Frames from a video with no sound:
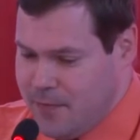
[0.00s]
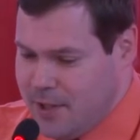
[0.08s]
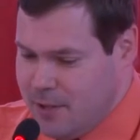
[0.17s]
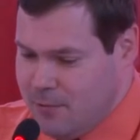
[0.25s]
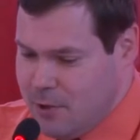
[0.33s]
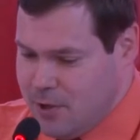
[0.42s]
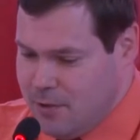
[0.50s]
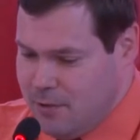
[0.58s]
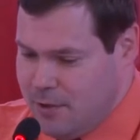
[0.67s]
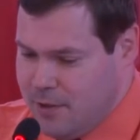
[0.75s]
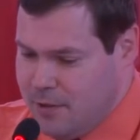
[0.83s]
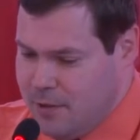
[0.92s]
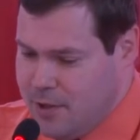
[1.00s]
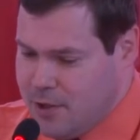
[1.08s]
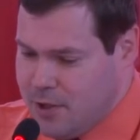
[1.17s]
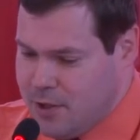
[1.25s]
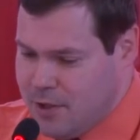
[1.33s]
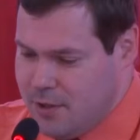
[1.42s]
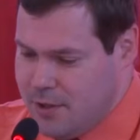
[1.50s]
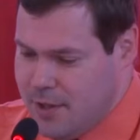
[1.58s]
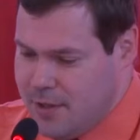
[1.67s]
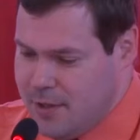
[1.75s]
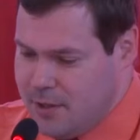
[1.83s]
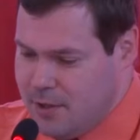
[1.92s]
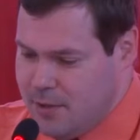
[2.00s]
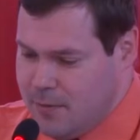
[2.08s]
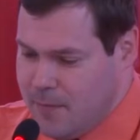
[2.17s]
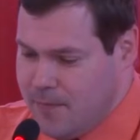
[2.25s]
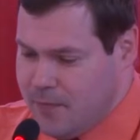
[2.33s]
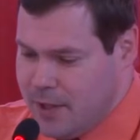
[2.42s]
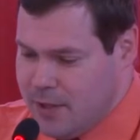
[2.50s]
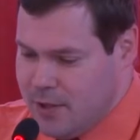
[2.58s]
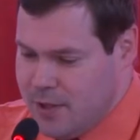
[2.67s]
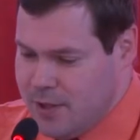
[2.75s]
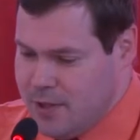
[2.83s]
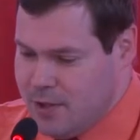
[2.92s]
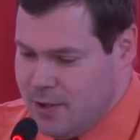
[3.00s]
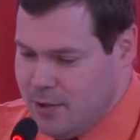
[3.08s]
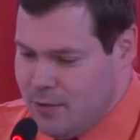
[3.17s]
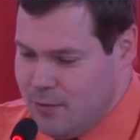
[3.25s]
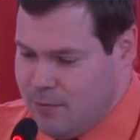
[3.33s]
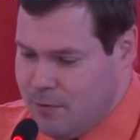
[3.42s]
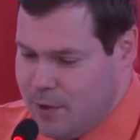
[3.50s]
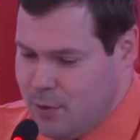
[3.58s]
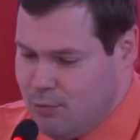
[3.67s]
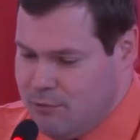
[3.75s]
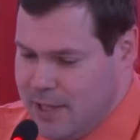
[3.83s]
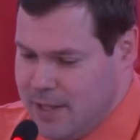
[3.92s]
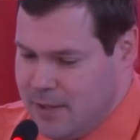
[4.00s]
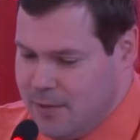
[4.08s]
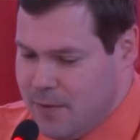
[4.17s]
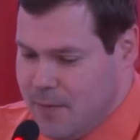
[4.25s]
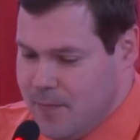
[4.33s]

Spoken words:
he was an assistant director at the Institute for Applied